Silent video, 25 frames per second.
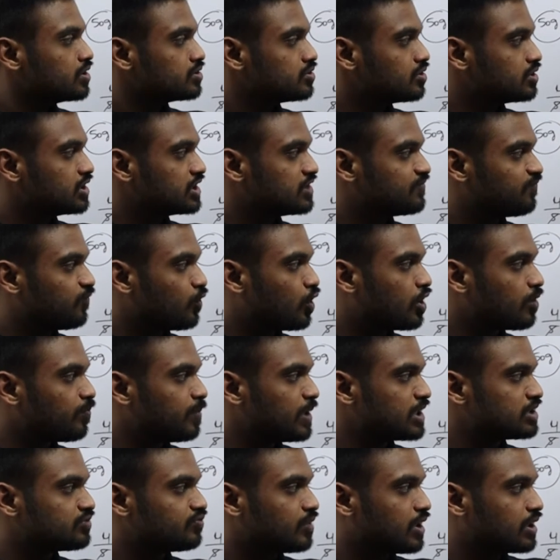So this 4
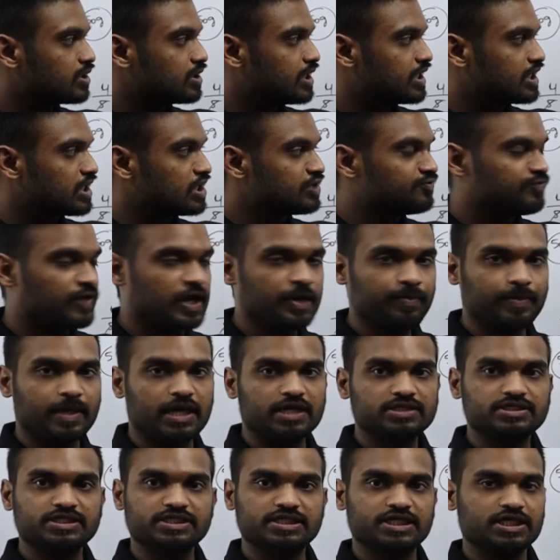plus 1, that is 5
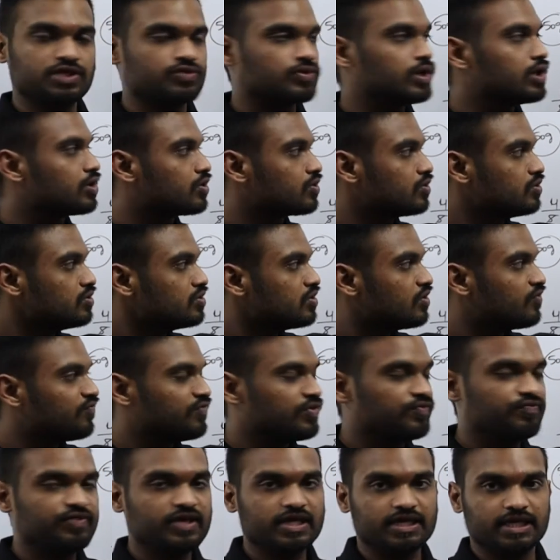parts, is equal to
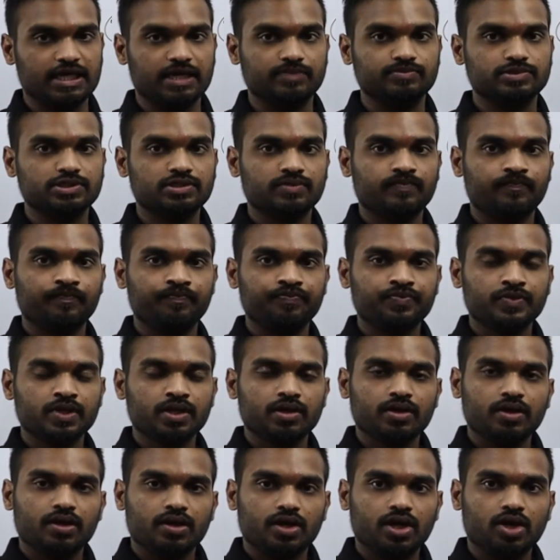50 grams.
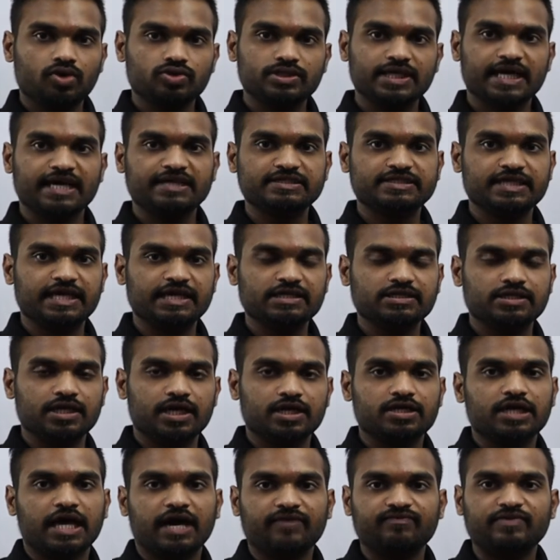Now they are saying
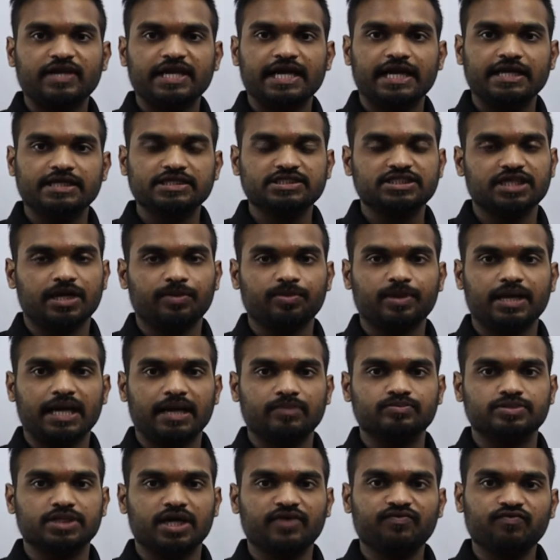that after adding some
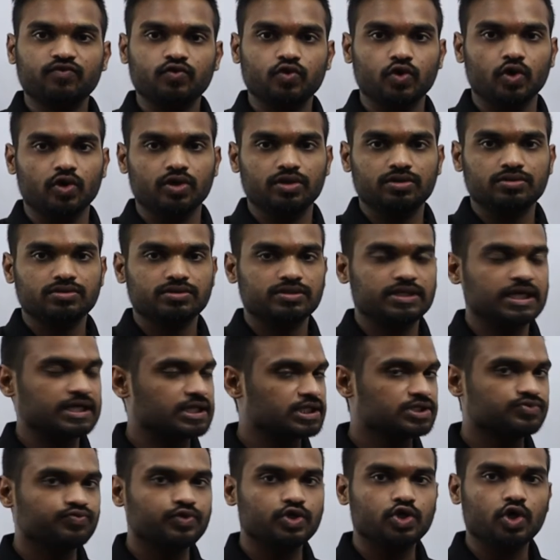grams of gold, that
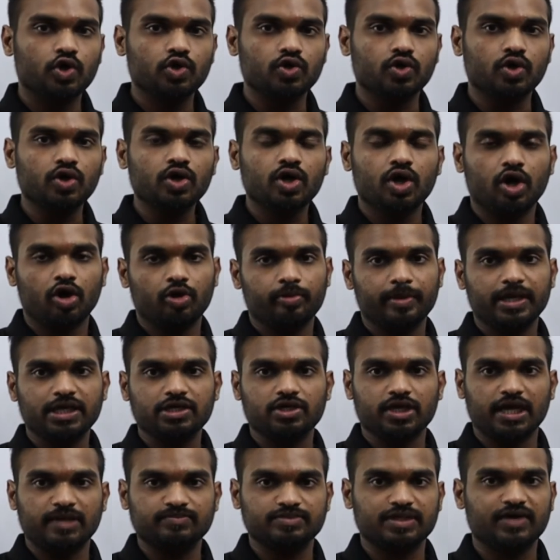is we don't know how many
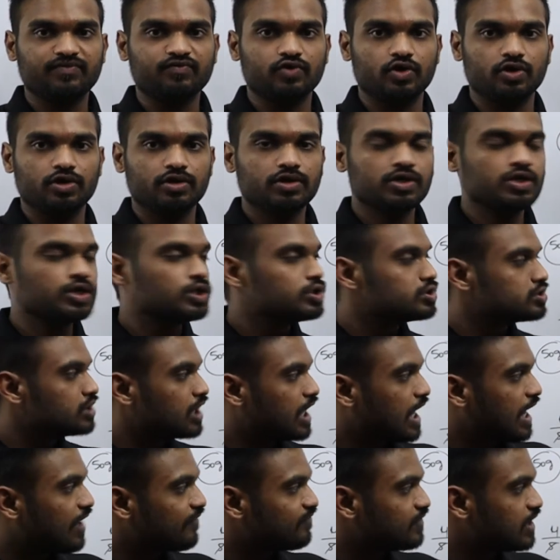grams of gold. So
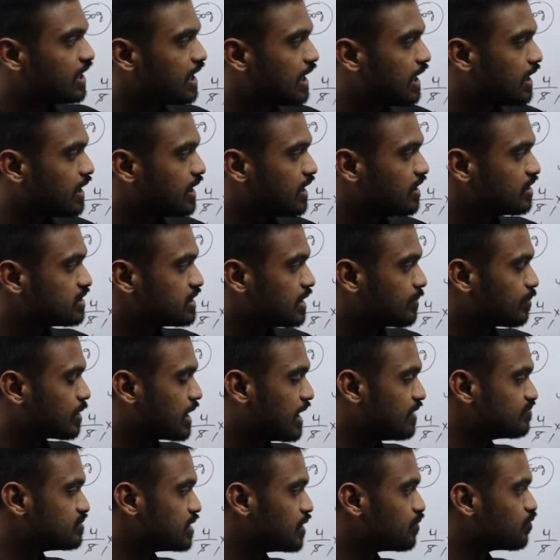after adding some
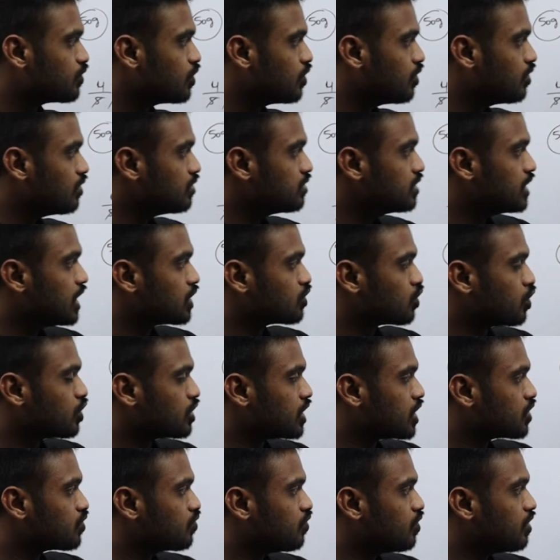grams of gold, the
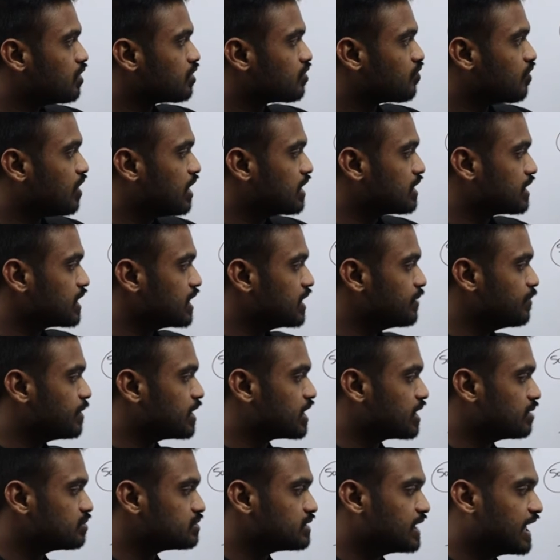total gold quantity
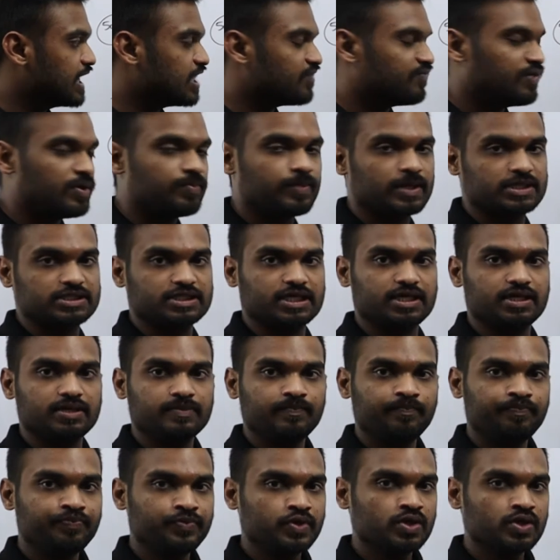becomes 95%.